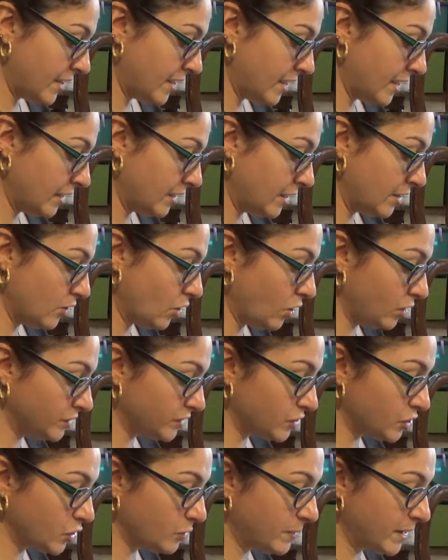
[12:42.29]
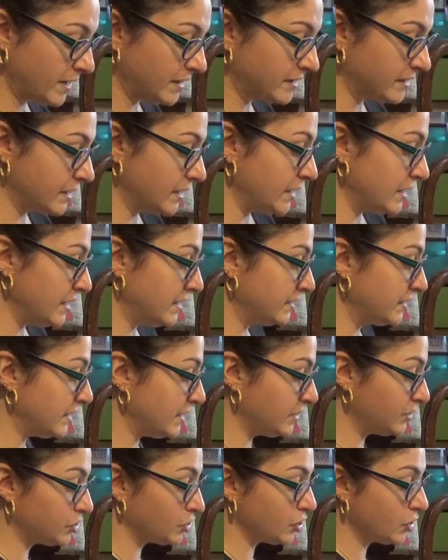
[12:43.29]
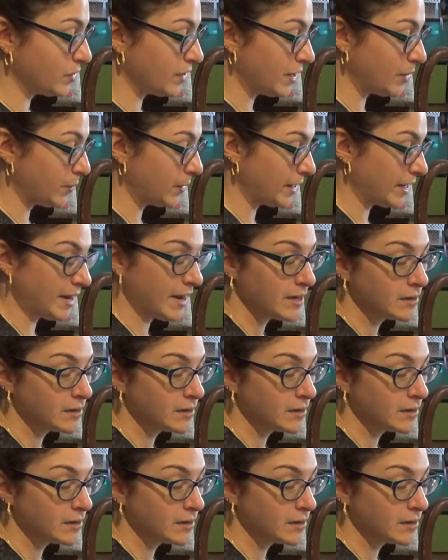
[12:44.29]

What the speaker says: then it also makes it easy so that when I